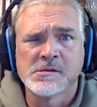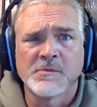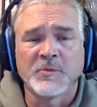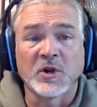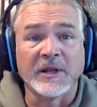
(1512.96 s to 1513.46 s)

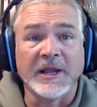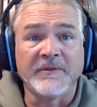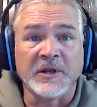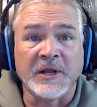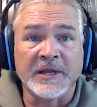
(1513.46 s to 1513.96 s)
pearly
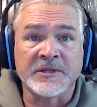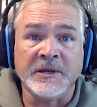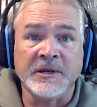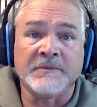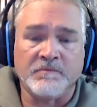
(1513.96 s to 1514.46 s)
everlasting,
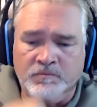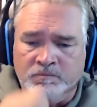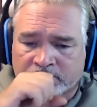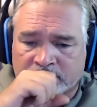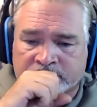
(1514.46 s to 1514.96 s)

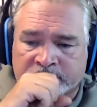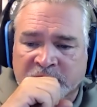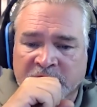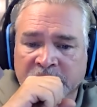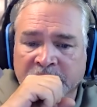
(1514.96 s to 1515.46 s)

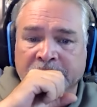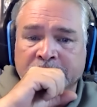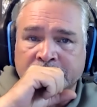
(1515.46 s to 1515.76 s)
excuse me,